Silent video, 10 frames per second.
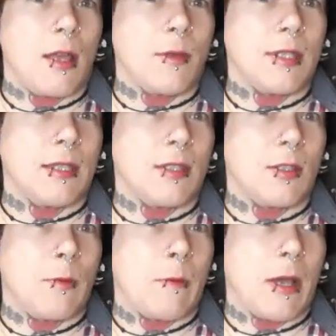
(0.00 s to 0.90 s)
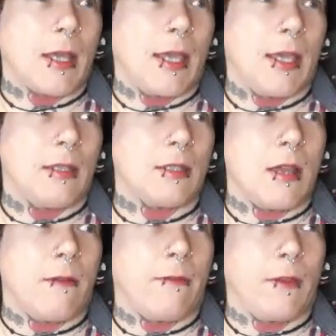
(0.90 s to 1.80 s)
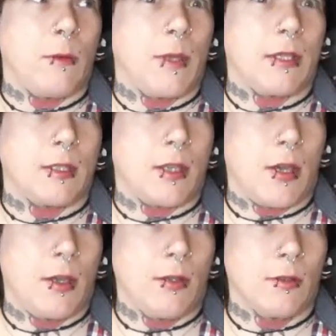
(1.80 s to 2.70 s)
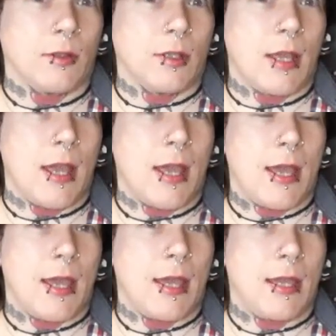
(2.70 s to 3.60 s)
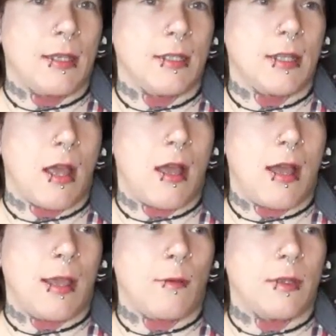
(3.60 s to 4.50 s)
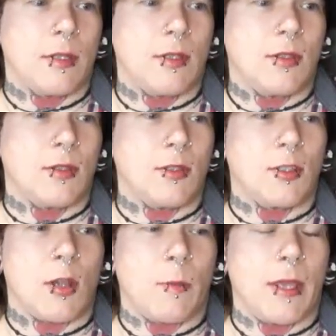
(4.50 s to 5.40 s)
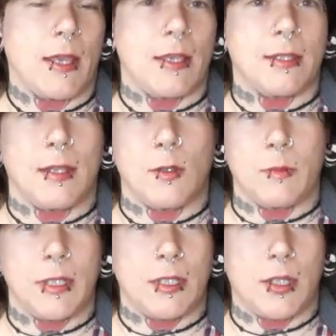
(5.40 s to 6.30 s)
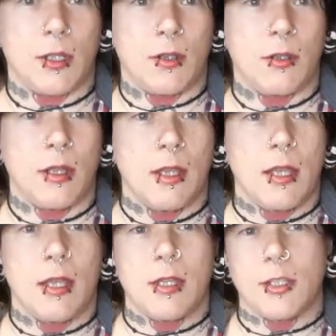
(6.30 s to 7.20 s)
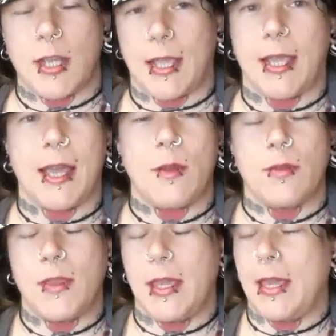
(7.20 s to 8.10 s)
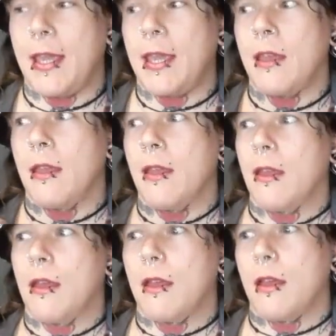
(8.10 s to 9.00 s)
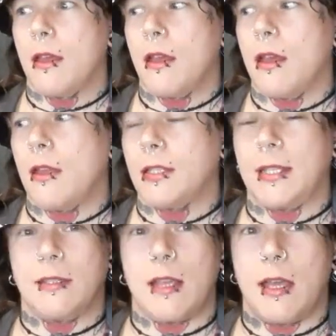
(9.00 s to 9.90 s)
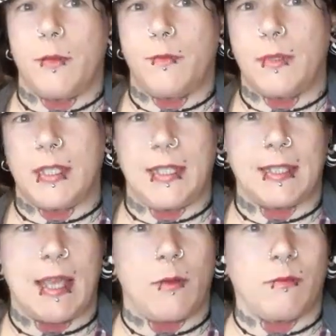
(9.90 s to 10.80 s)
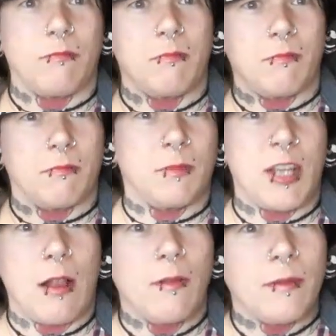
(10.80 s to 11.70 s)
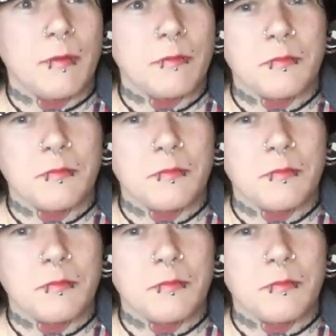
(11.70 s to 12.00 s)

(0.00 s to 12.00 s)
I was in the supermarket a few weeks ago and I was shopping as I normally do, checking out the uh, the discount shelf,